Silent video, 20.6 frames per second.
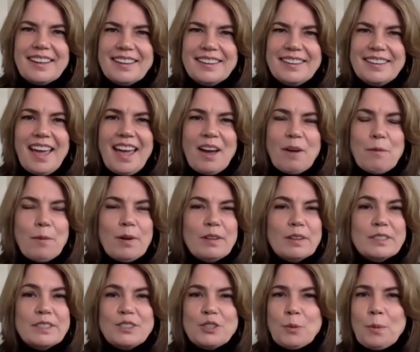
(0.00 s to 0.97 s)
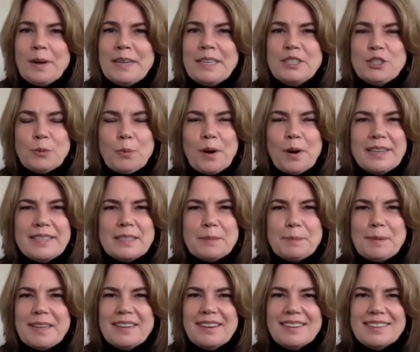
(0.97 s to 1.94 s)
Yeah, well, twenty twenty has
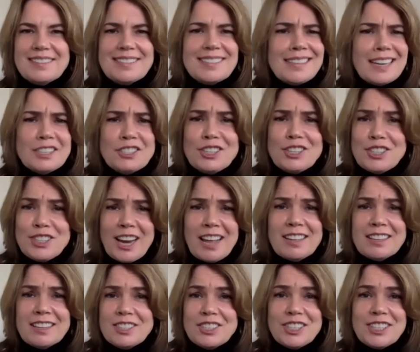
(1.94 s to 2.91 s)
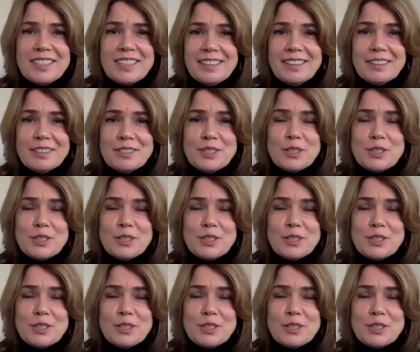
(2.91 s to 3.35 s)
been such a challenging year,